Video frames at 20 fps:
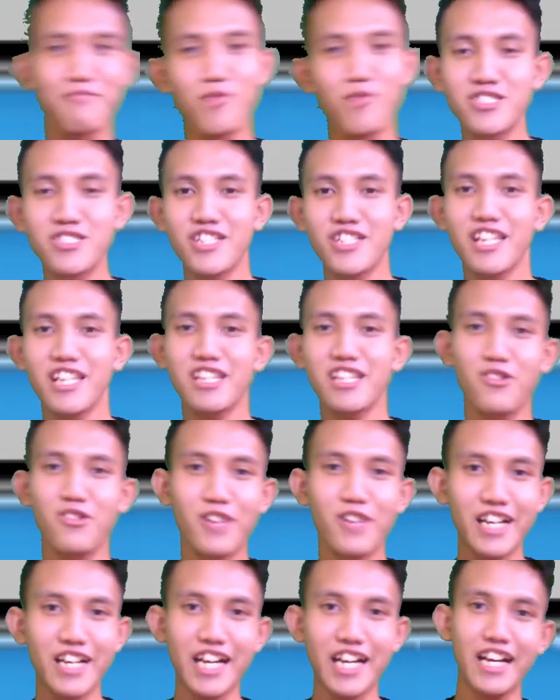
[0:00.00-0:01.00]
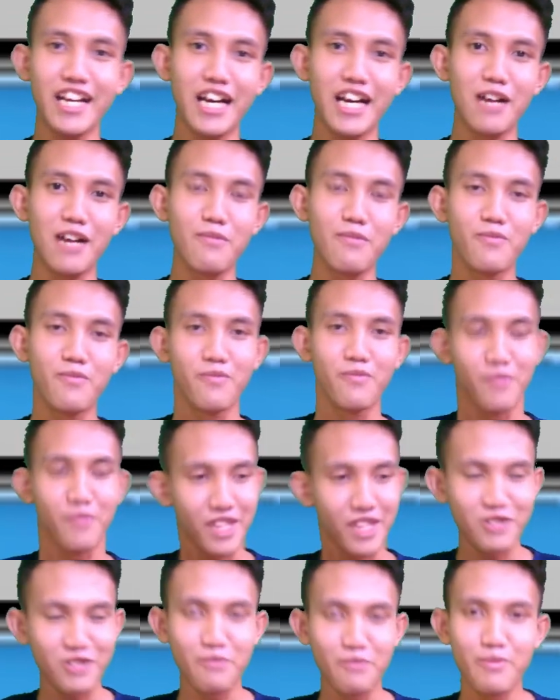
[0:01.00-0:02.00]
This time mosquito
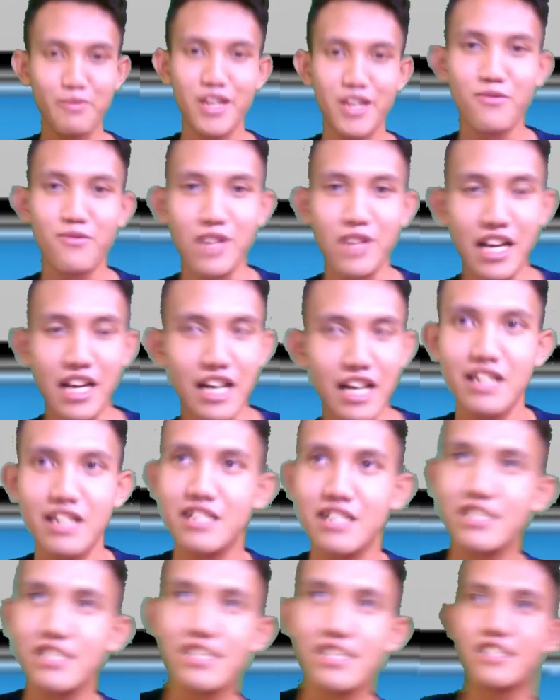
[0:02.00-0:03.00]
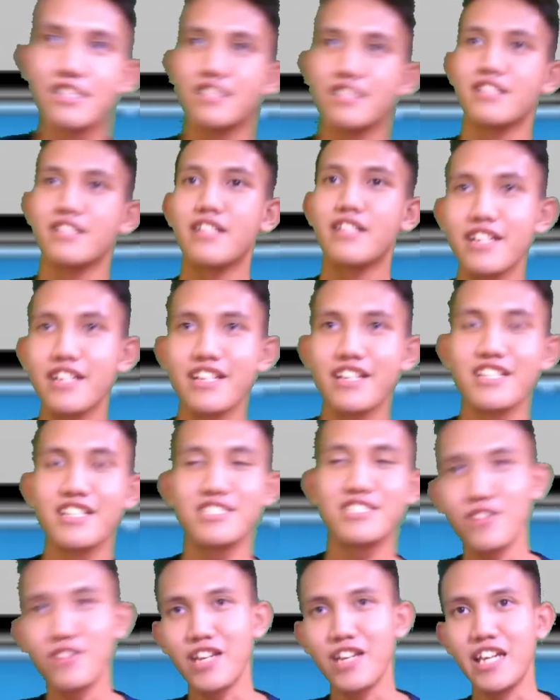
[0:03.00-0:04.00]
come to me pula.
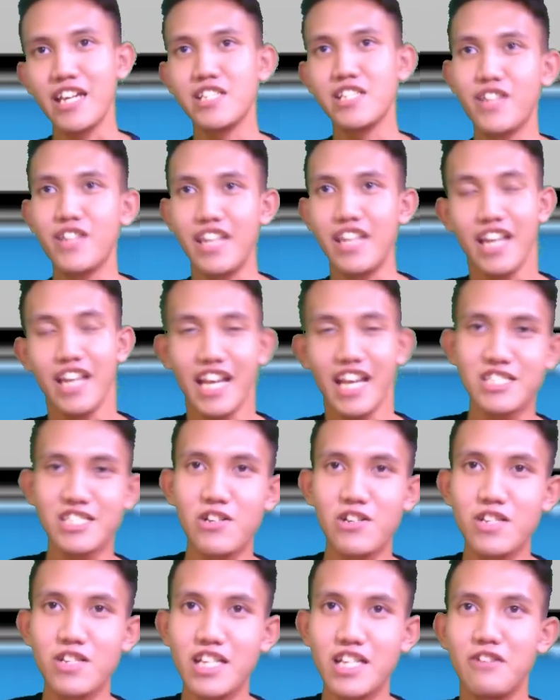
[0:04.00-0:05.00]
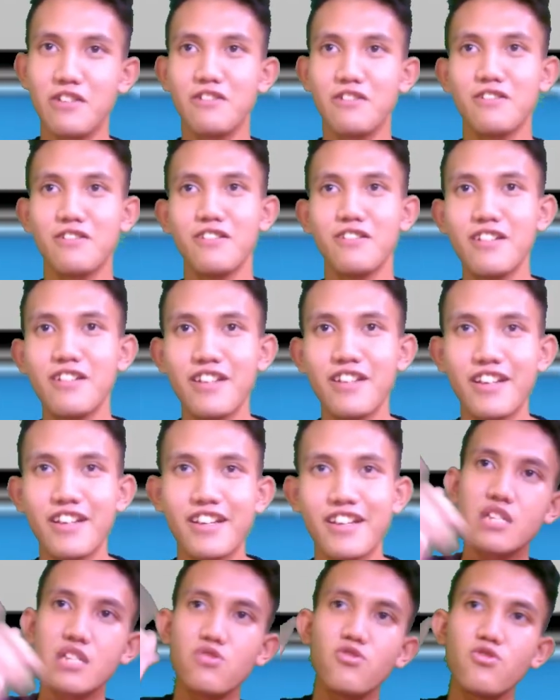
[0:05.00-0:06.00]
It's okay, let's continue.
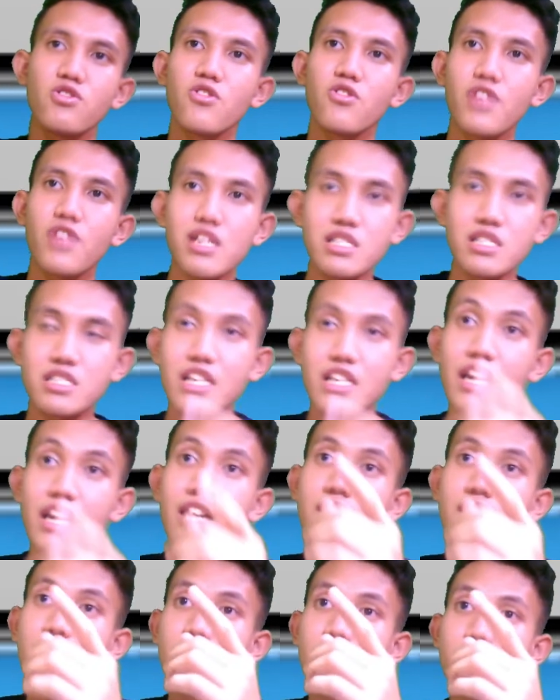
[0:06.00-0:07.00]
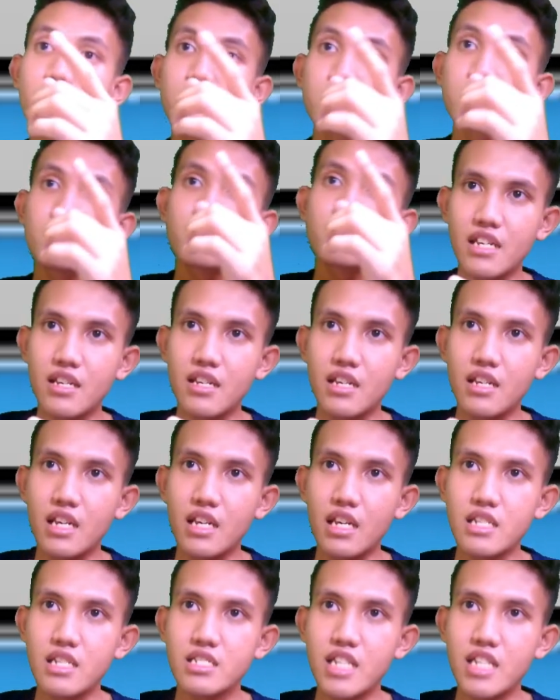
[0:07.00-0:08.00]
First thing that we need to know is that this
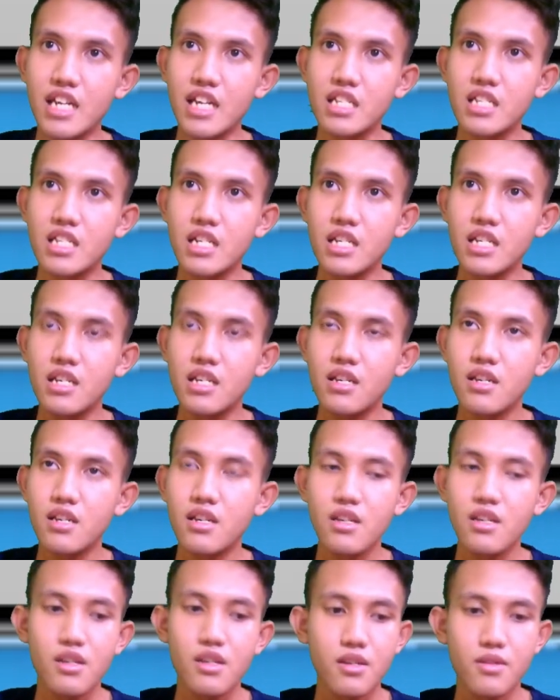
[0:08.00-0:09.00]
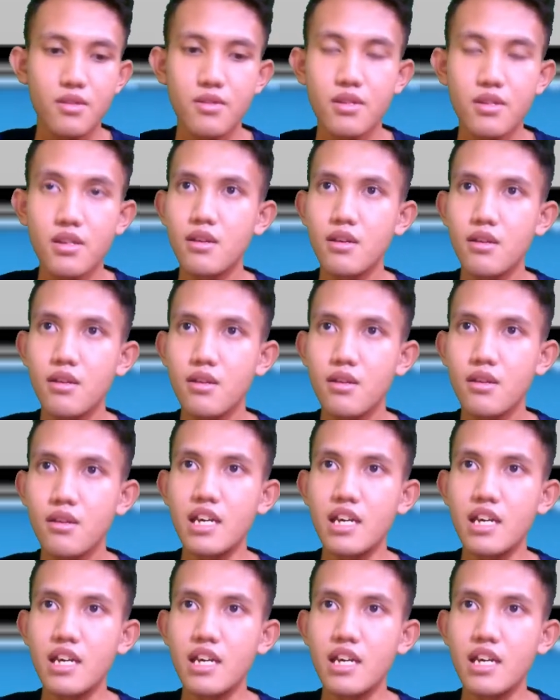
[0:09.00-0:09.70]
thing is actually P